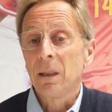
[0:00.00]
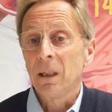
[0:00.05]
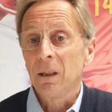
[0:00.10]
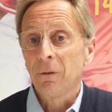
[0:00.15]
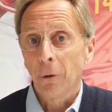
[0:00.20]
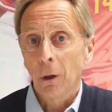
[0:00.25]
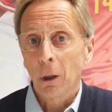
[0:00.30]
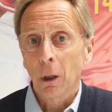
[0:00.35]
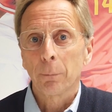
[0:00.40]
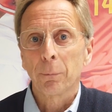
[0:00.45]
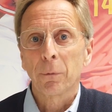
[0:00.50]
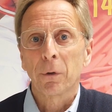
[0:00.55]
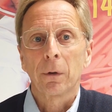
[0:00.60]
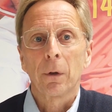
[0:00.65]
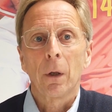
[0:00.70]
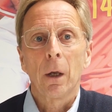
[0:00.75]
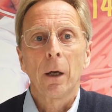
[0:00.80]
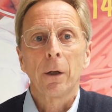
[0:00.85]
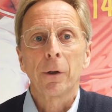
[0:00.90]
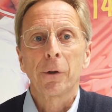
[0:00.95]
developed
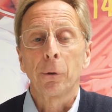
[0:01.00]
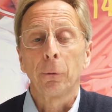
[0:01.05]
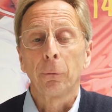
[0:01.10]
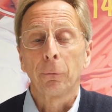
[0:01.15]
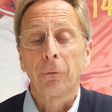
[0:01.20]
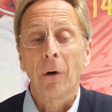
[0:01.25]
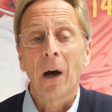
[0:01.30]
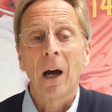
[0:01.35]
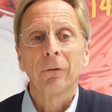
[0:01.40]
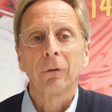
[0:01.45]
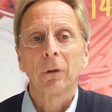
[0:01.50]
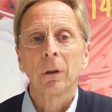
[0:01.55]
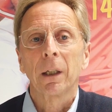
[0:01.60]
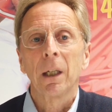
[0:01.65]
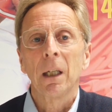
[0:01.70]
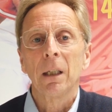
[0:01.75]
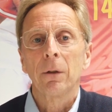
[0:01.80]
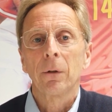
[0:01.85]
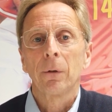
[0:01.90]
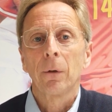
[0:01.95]
a survival
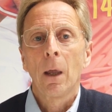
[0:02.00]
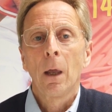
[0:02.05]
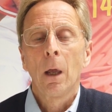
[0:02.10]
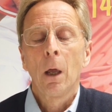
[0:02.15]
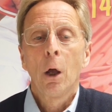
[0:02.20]
kit,